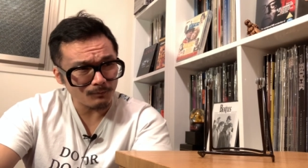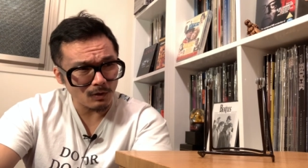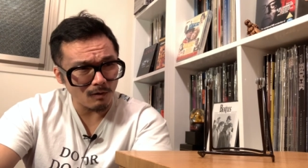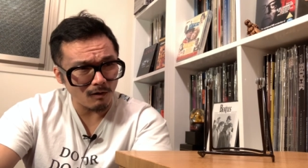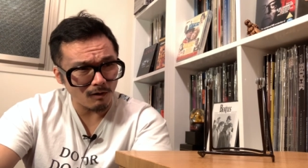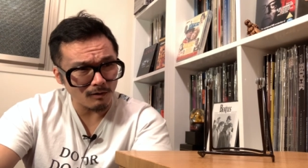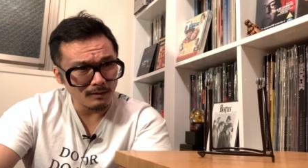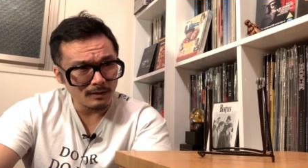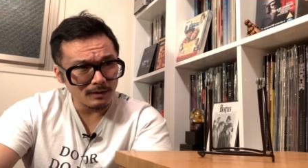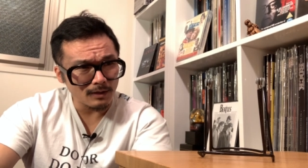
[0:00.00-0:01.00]
are
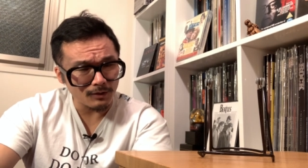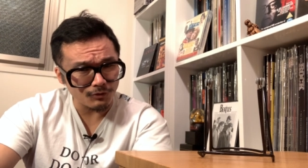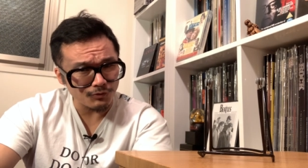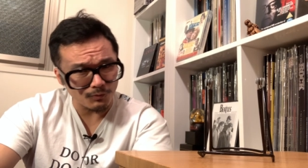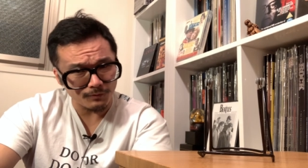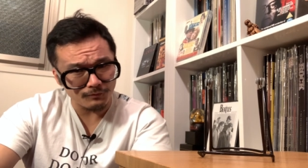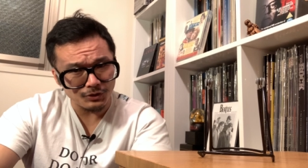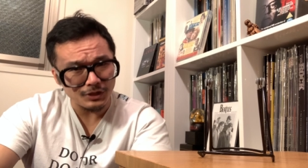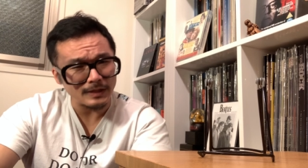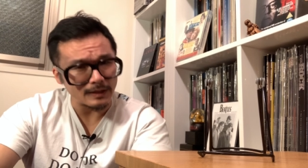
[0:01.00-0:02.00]
nothing short of
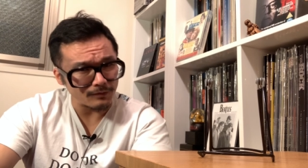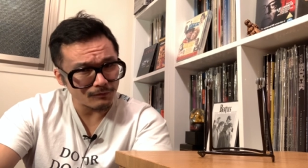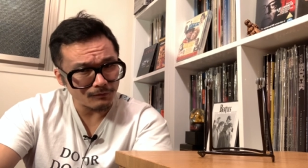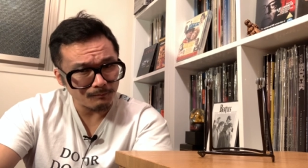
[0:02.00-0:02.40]
genius.